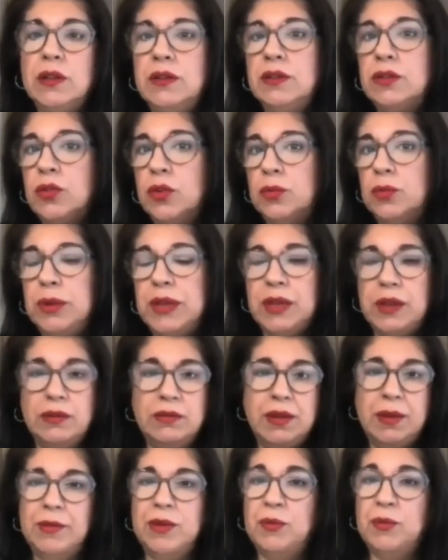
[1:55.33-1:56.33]
This could
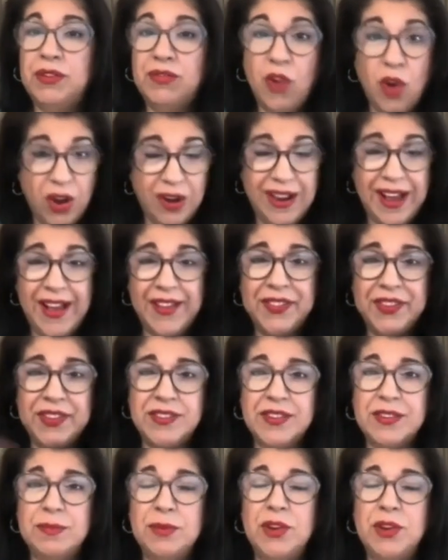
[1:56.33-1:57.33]
be, I mean, we've all had
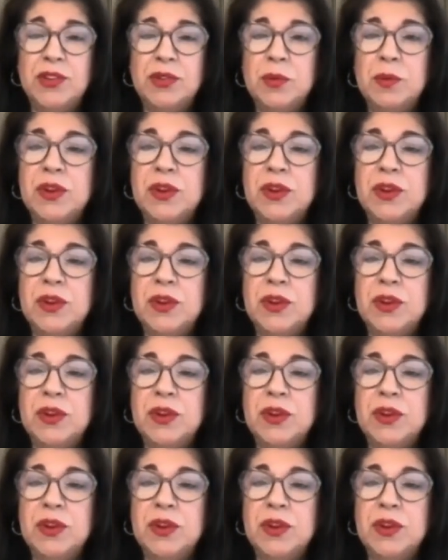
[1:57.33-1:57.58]
this experience